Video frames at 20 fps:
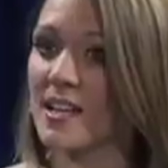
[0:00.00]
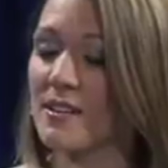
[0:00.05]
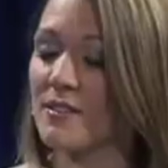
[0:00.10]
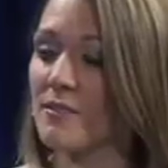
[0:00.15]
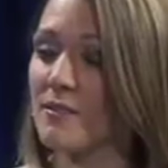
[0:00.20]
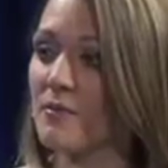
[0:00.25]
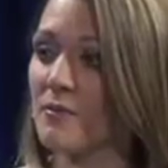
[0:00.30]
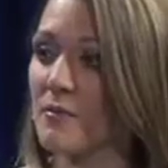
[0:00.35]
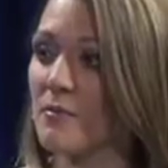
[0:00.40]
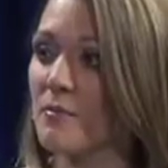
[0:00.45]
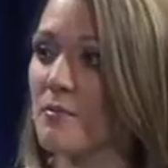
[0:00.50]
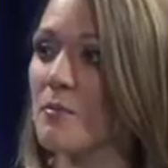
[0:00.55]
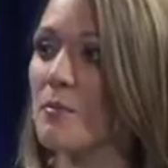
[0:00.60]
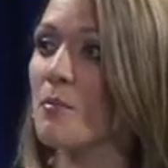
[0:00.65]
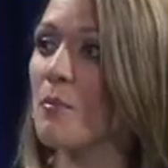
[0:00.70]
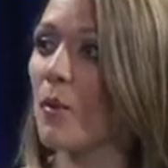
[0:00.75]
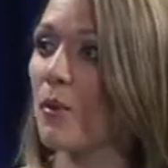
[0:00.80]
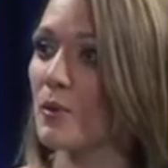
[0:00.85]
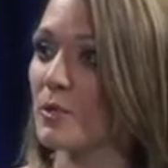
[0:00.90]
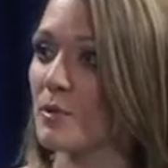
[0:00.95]
kind of
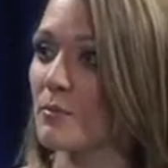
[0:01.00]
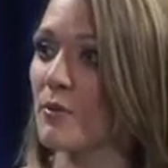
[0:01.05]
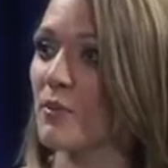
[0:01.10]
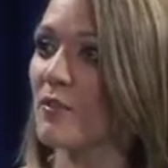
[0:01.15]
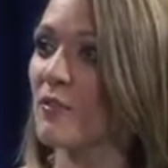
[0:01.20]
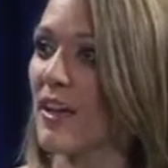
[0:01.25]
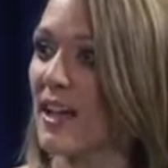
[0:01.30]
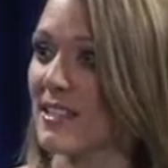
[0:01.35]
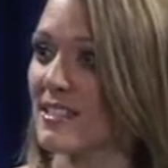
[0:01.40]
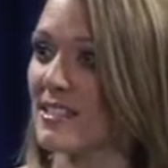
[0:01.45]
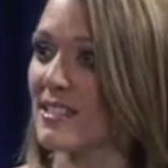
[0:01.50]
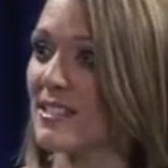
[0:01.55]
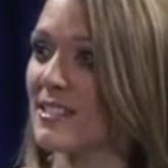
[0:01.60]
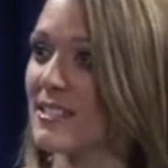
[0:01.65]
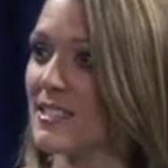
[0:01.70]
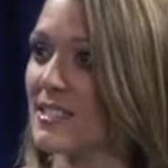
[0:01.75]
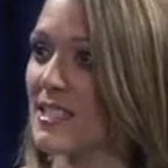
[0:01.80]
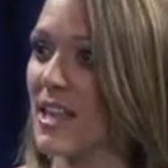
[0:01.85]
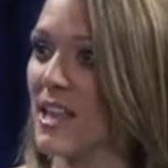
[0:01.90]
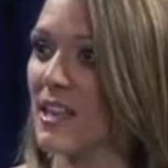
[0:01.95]
multiple
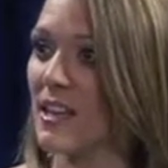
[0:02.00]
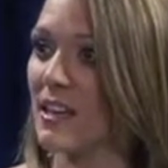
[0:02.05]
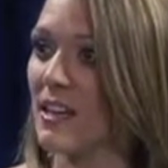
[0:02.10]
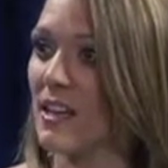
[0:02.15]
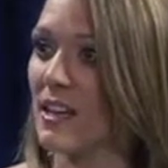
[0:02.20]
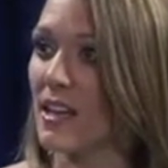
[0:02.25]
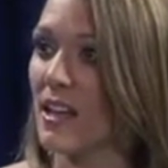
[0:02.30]
facets then.